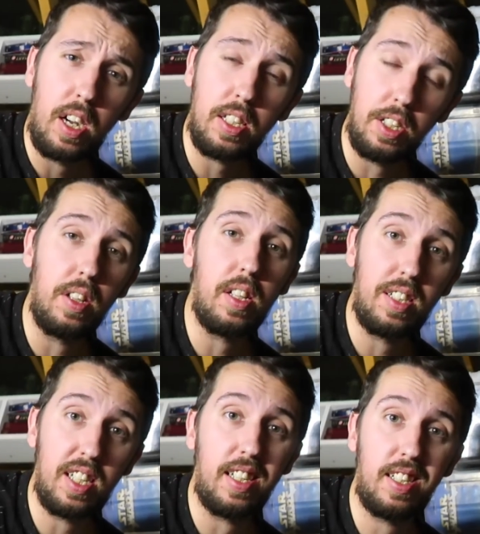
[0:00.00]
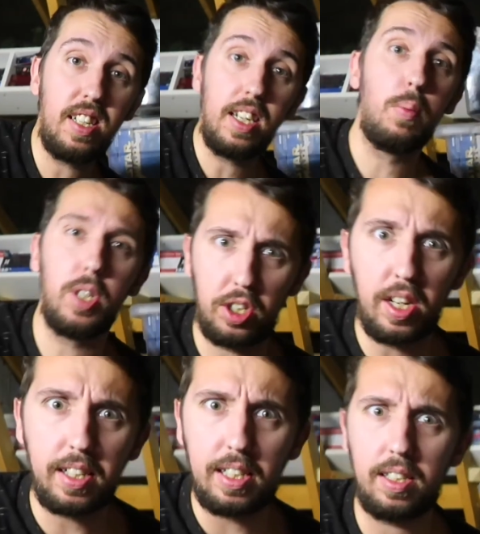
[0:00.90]
has another 16, which
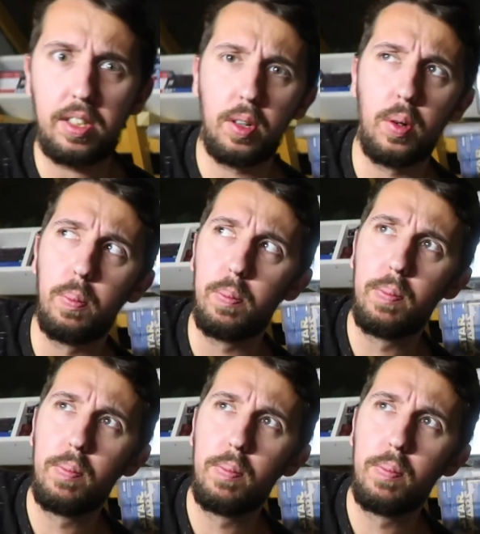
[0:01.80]
takes us to